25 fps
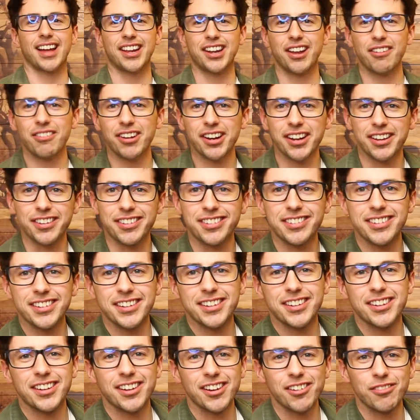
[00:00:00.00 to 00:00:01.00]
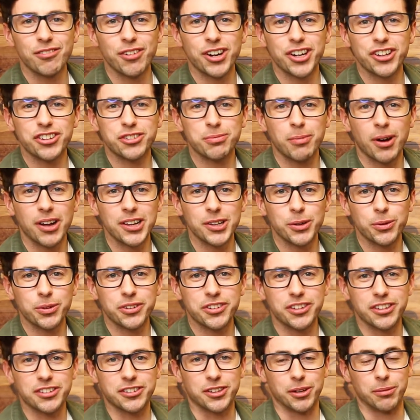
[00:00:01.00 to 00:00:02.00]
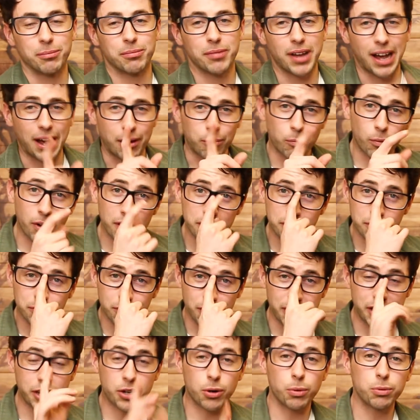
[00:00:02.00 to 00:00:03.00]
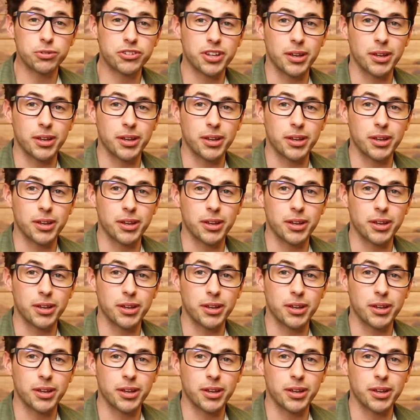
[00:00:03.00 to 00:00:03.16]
And there it is. Really smart little system. And one really cool